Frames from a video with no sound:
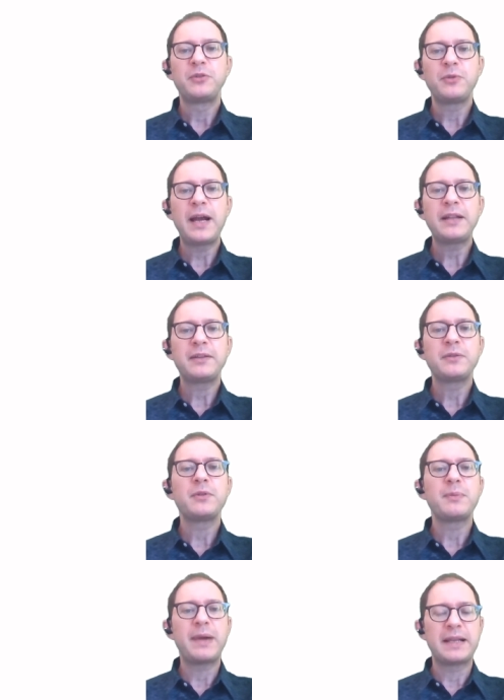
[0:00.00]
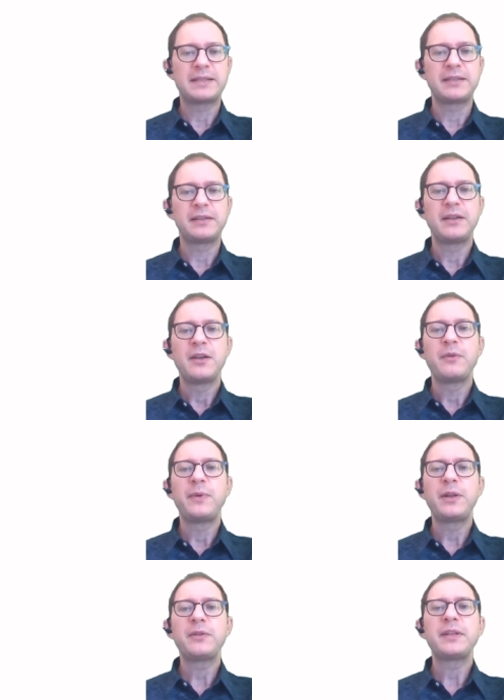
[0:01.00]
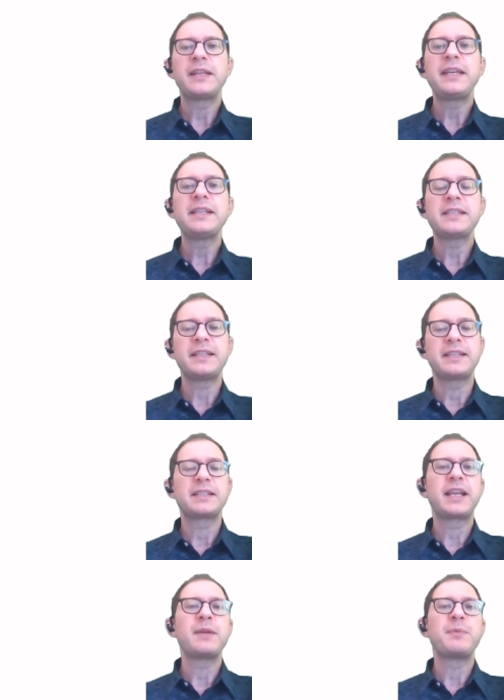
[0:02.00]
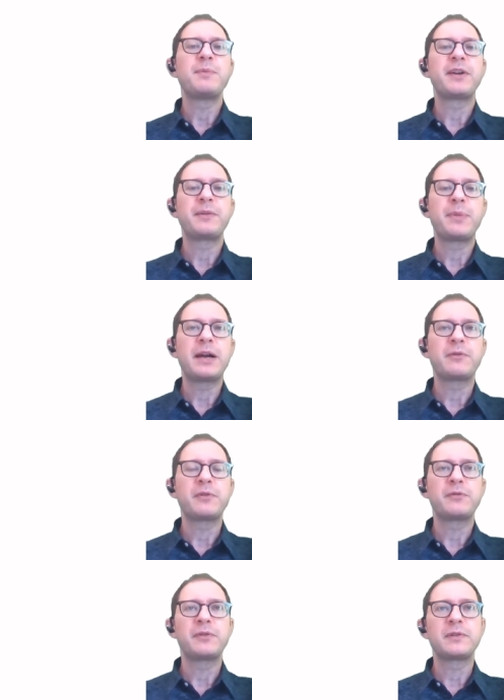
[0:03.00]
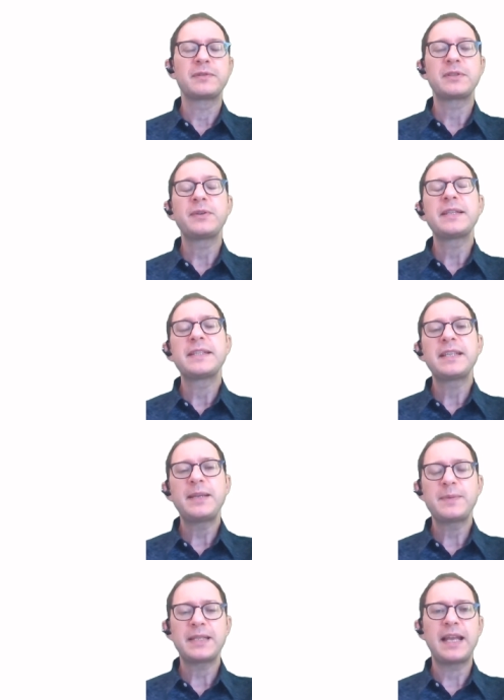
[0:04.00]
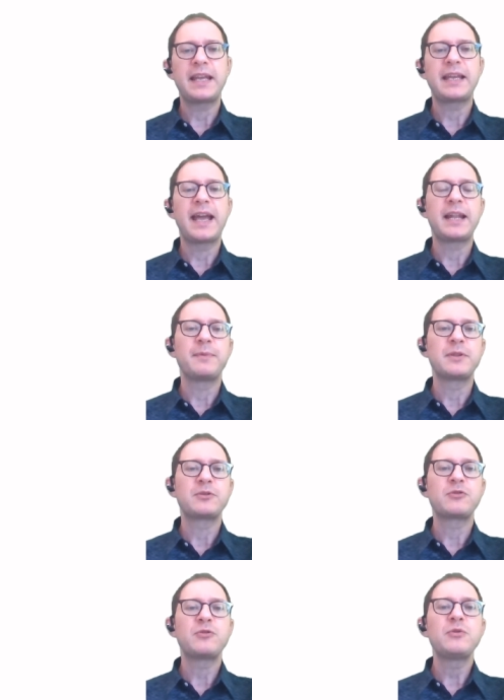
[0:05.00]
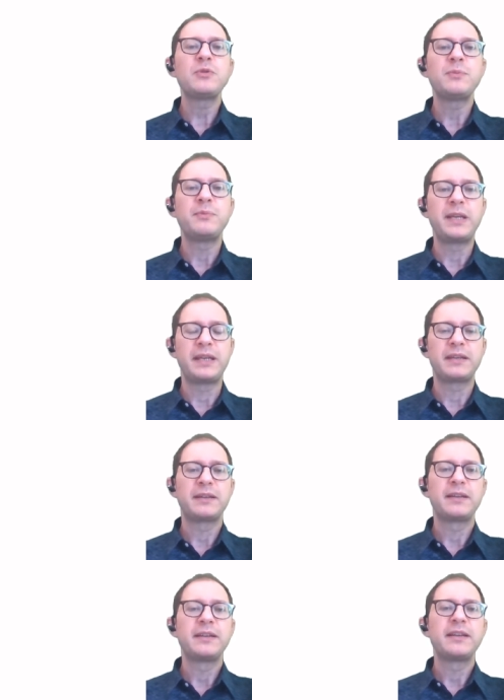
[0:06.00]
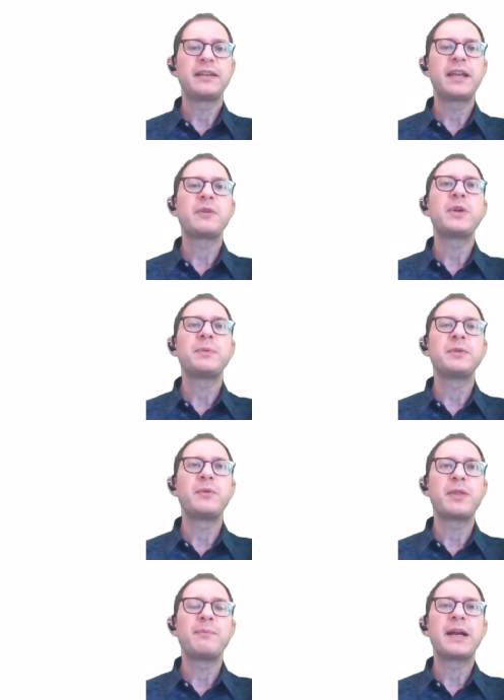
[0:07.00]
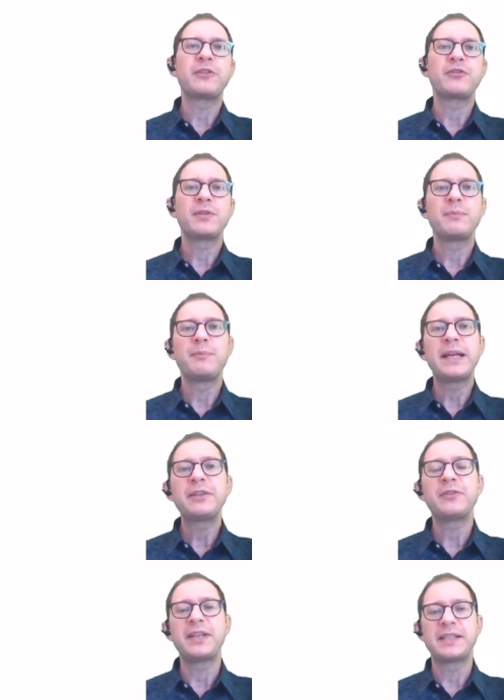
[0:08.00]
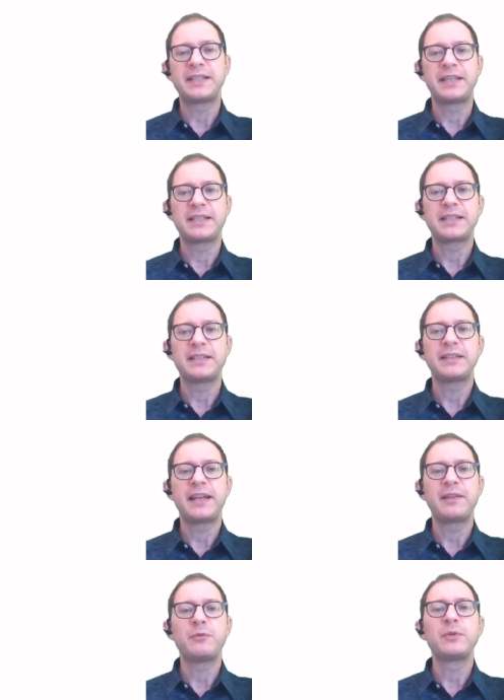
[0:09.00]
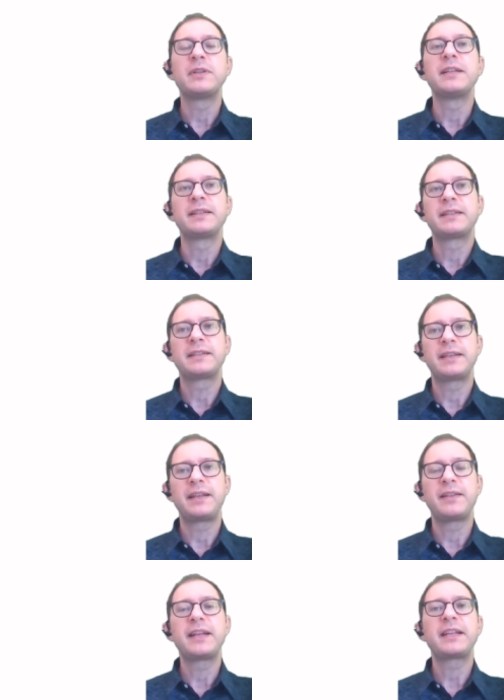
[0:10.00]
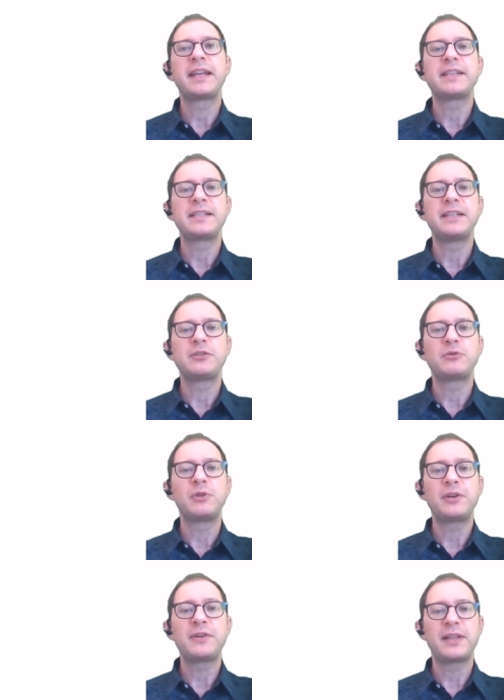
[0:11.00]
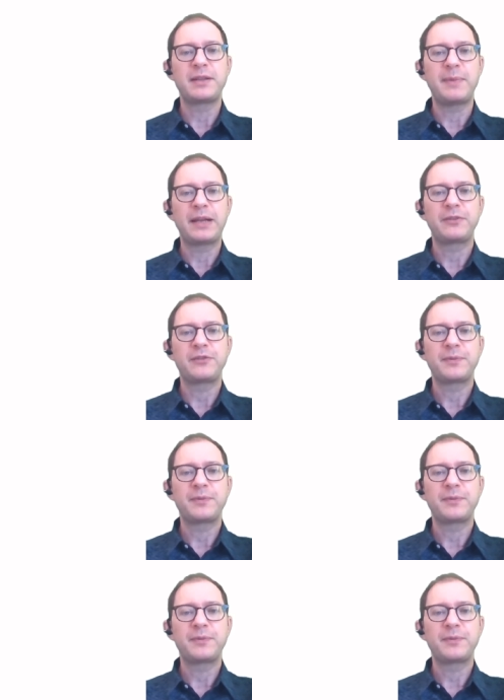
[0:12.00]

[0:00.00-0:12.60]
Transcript: To add to the puzzle, we know that instincts can be very powerful, so it seems like animals could be equipped with much better instincts uh, and wouldn't, in that case, need to learn that much.